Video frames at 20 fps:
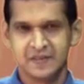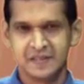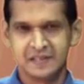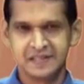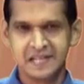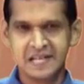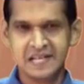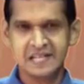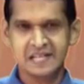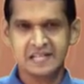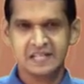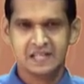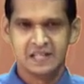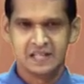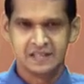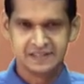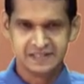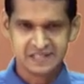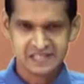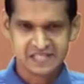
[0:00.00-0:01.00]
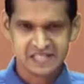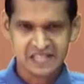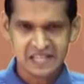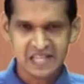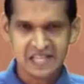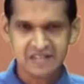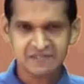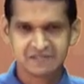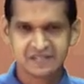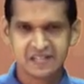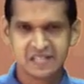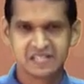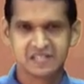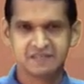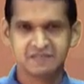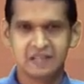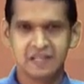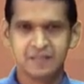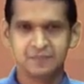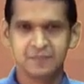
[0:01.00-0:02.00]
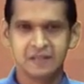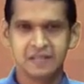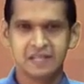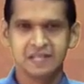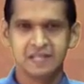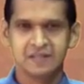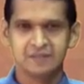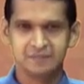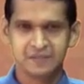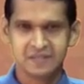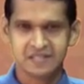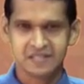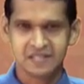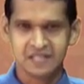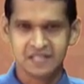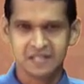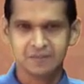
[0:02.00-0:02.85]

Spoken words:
Then the chief guest will be Mr.